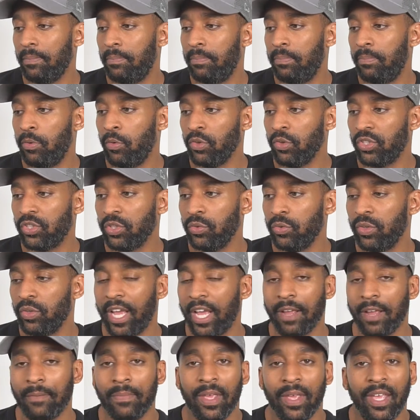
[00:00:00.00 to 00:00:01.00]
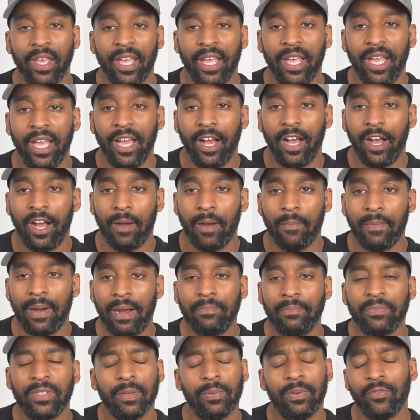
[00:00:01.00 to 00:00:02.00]
Portugal game.
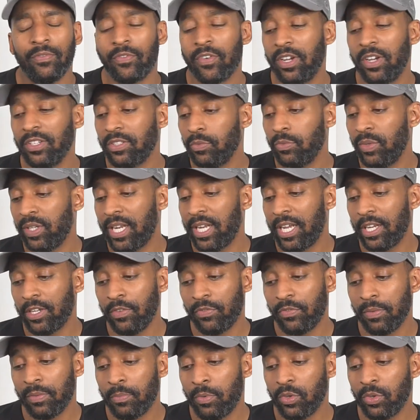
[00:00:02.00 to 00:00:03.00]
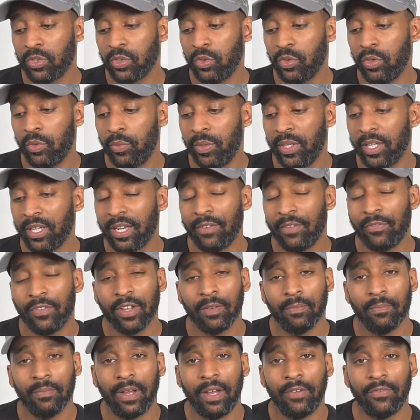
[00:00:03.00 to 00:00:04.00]
I'm tipping France to win. I don't think Portugal will win, and I
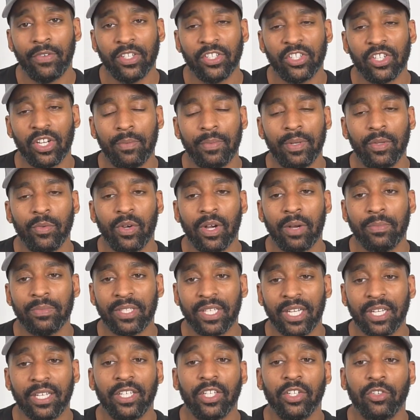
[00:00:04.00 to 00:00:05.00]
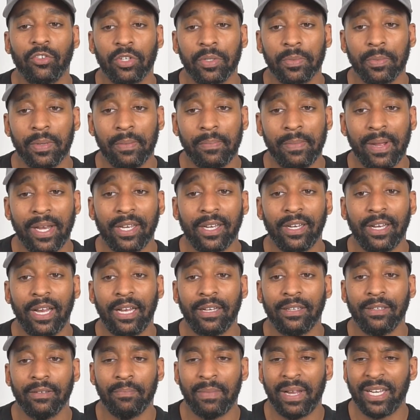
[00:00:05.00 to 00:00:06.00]
think Germany will come second in the group, and
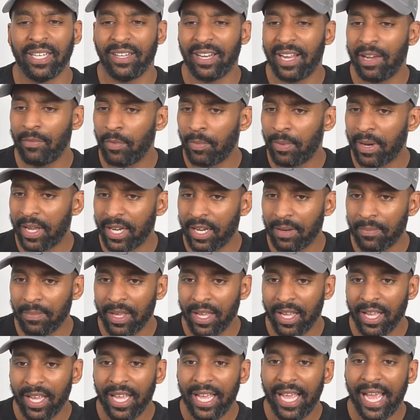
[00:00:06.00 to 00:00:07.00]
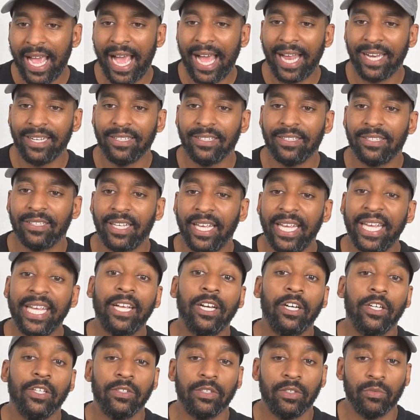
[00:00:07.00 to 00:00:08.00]
Man United will play them, and
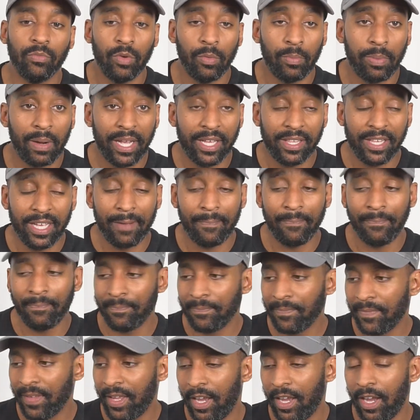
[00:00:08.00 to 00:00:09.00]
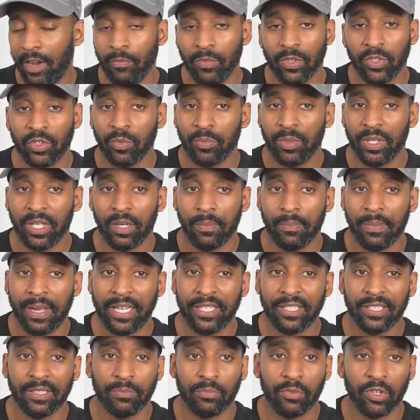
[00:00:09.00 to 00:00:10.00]
England will play them, which will be an
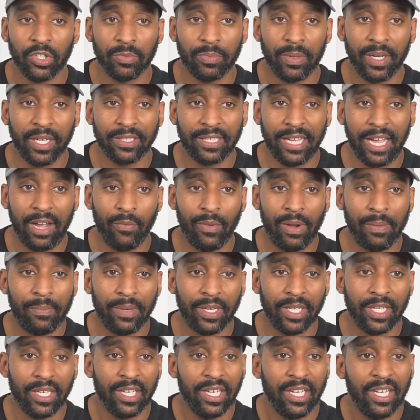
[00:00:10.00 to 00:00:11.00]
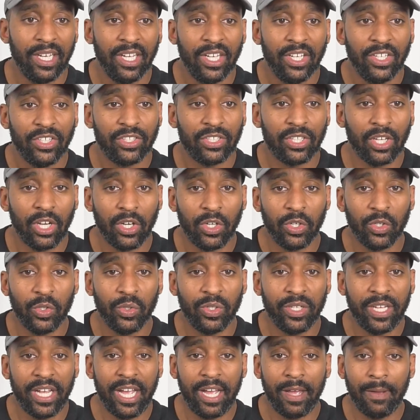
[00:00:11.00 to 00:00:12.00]
amazing prospect at Wembley. So
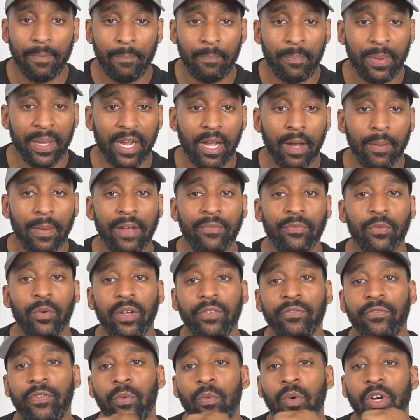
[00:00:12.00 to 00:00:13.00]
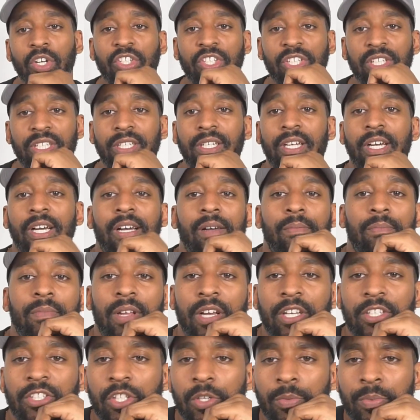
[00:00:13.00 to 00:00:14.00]
yeah, big up everyone for watching.
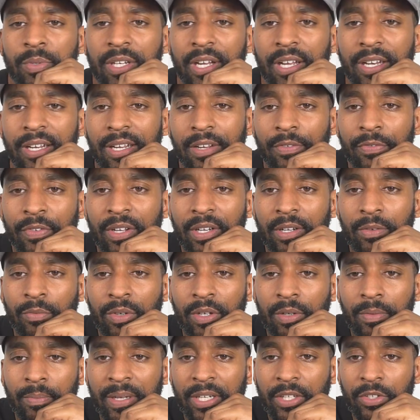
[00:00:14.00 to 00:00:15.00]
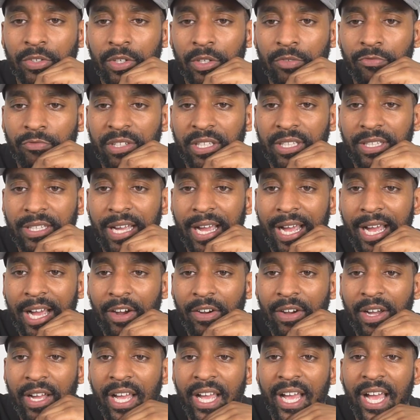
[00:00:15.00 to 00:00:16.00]
Last super chat there, I think I want to make sure I read that
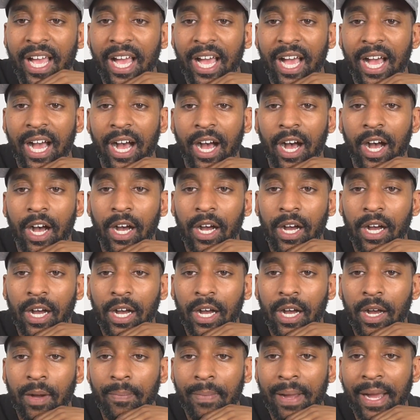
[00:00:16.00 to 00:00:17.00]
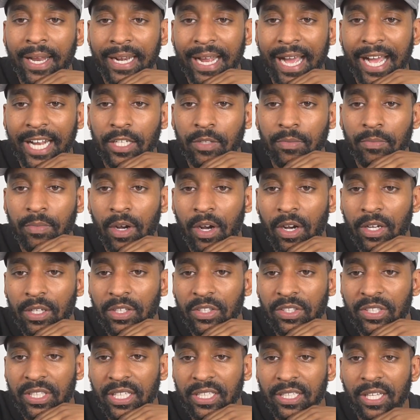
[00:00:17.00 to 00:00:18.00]
out. And Adam
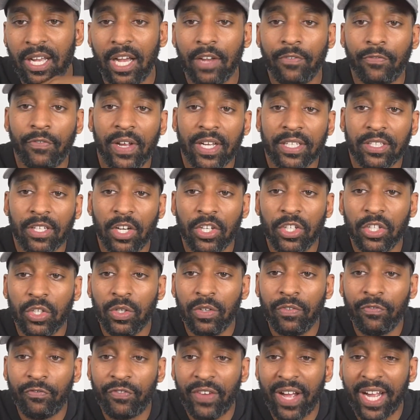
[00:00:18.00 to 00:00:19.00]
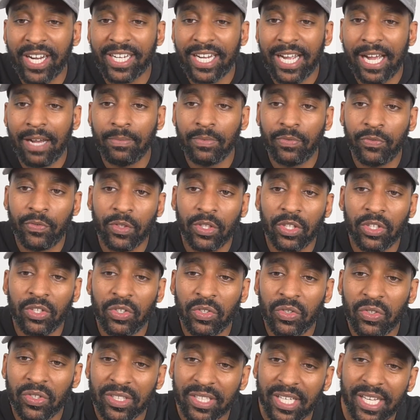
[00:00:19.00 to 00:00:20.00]
Arno says, "Hi Flex, are you doing fan cams for the
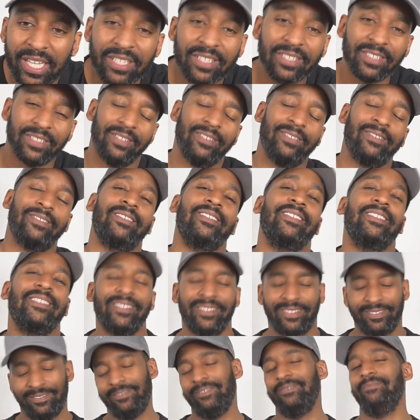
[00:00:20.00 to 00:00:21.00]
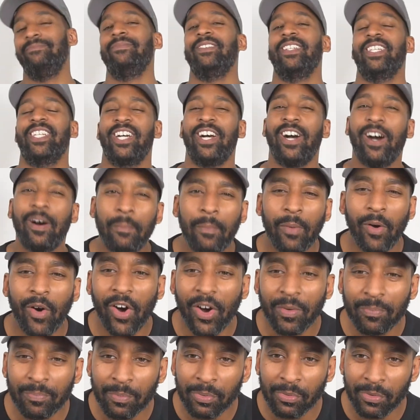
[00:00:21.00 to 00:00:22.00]
new season?" Come
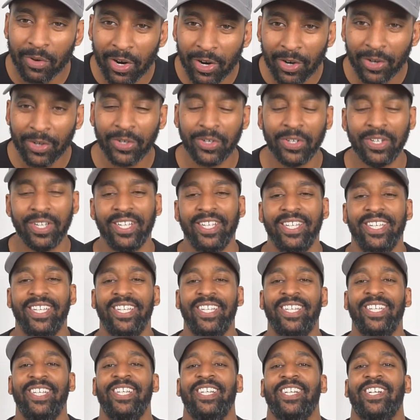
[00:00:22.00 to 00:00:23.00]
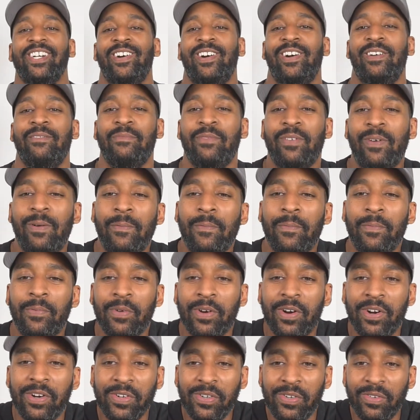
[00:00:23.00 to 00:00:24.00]
on, bro.
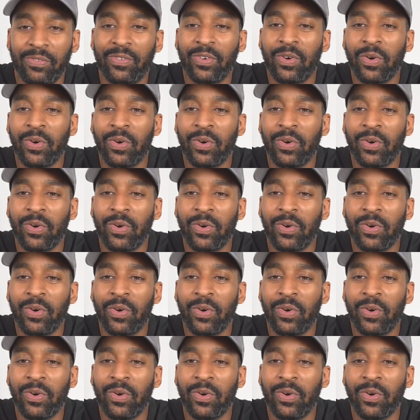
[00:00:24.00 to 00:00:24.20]
Of